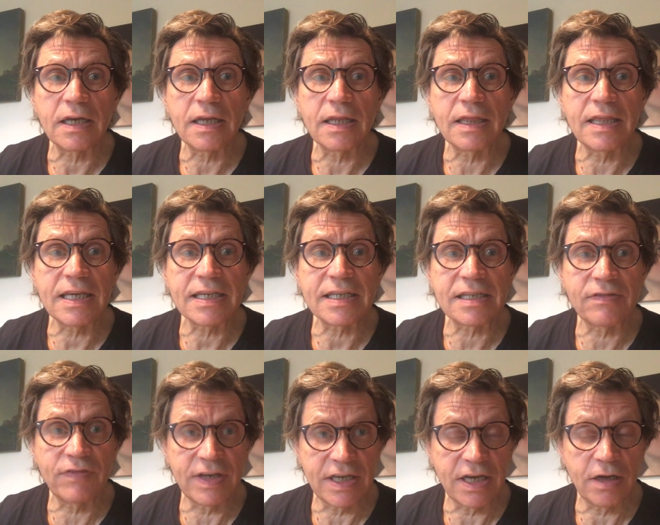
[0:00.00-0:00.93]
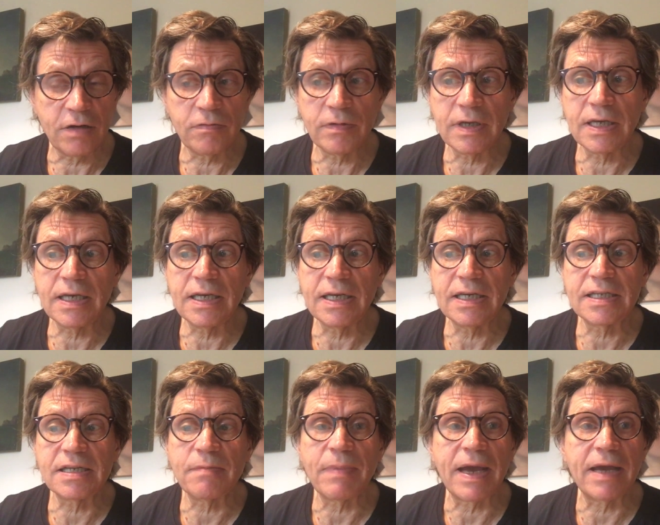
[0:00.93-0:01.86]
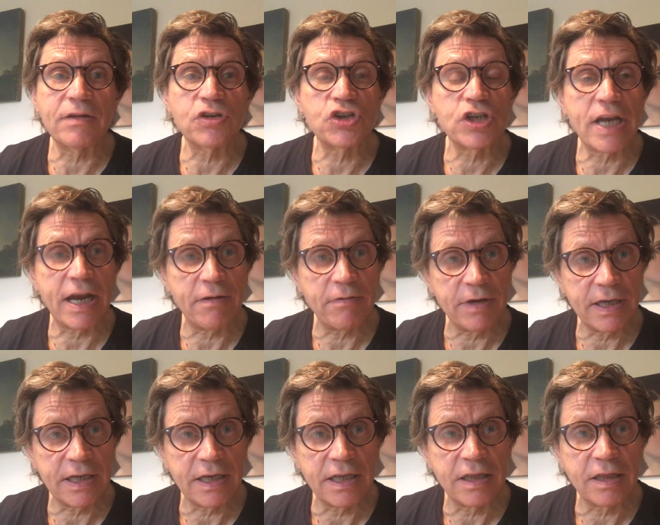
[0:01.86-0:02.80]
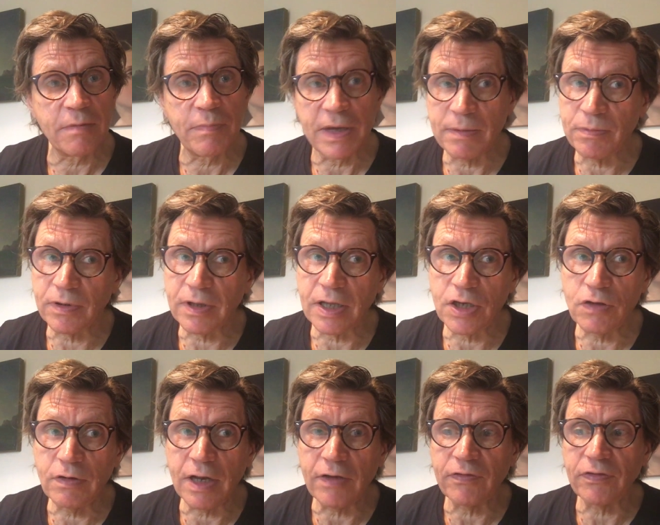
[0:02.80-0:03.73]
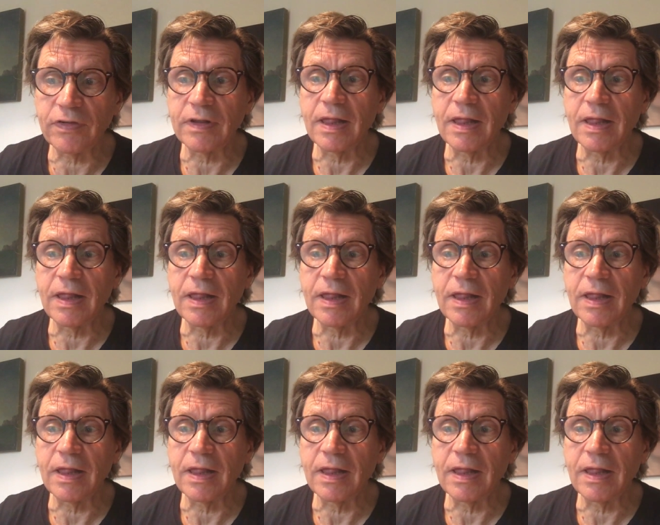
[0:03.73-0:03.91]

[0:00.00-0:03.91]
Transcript: This video is about sharing the people that you love.